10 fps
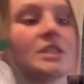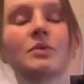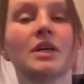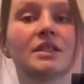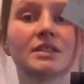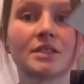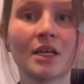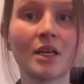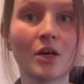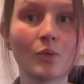ones
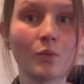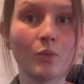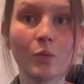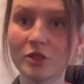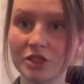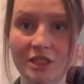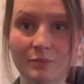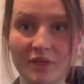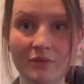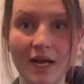will just
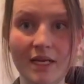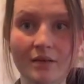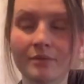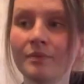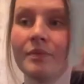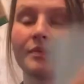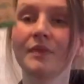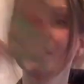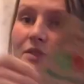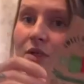be red.
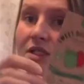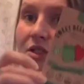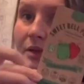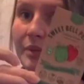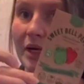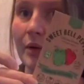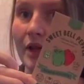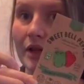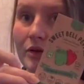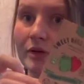These ones you can pick while
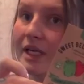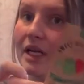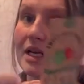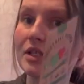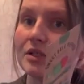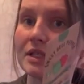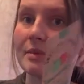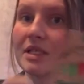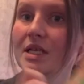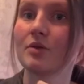they're green and use
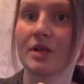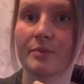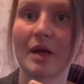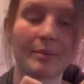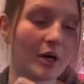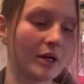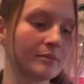them as a green pepper.